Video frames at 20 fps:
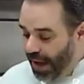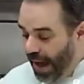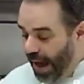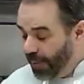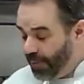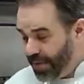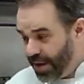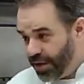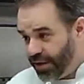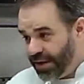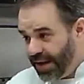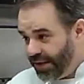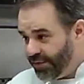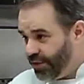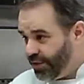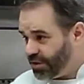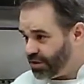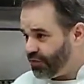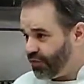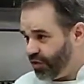I'll marinate
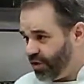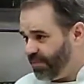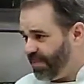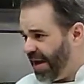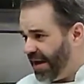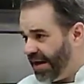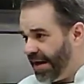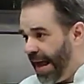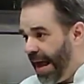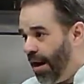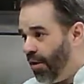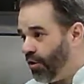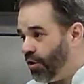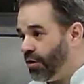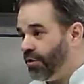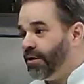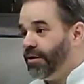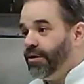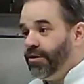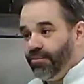those for about an
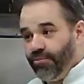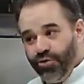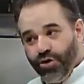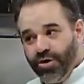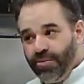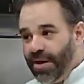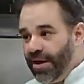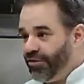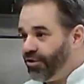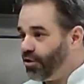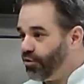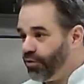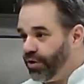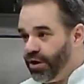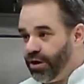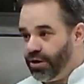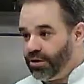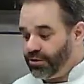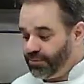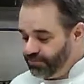hour, put them on the
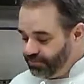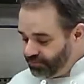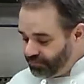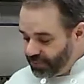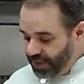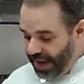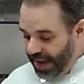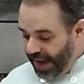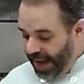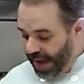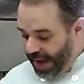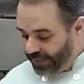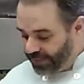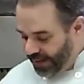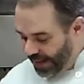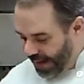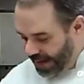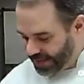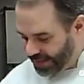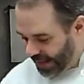grill,
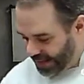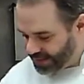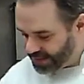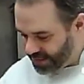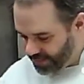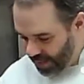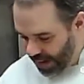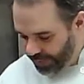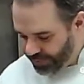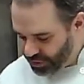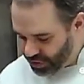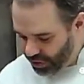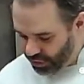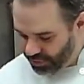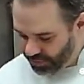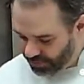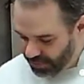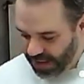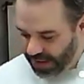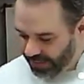and then I dice them up.
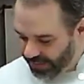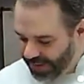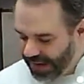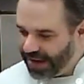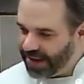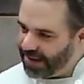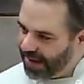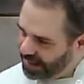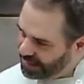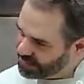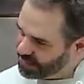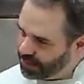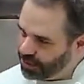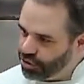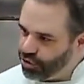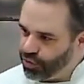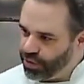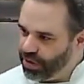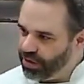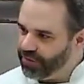So got a nice
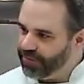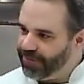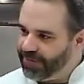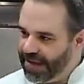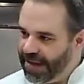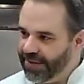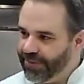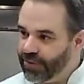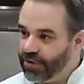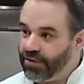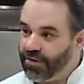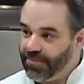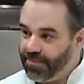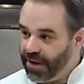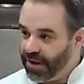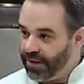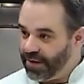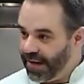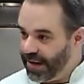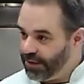little grilled flavor. The
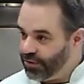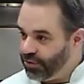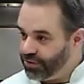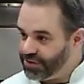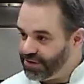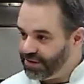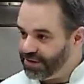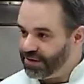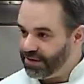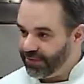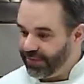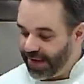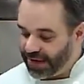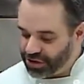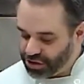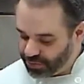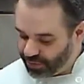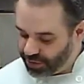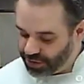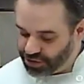marinade goes into the
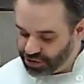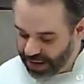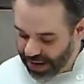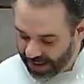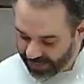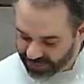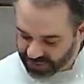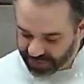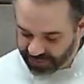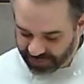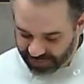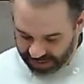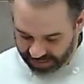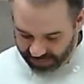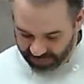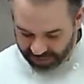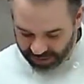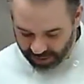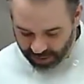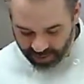vegetables. You have some
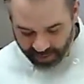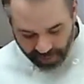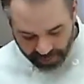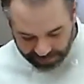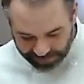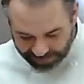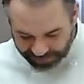flavor there.